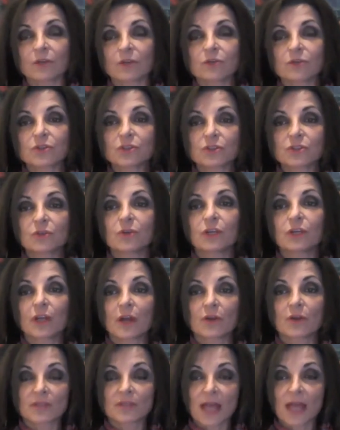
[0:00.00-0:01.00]

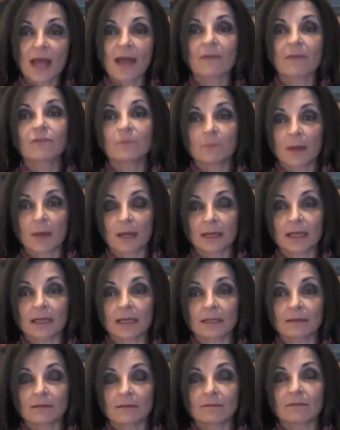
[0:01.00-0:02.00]
Studios have the
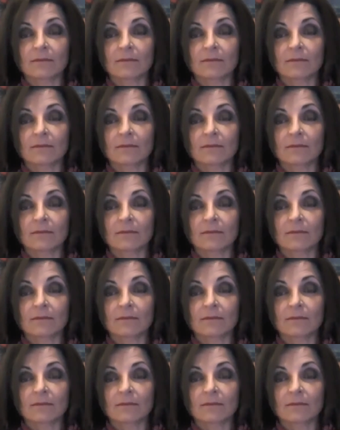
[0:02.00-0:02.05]
money,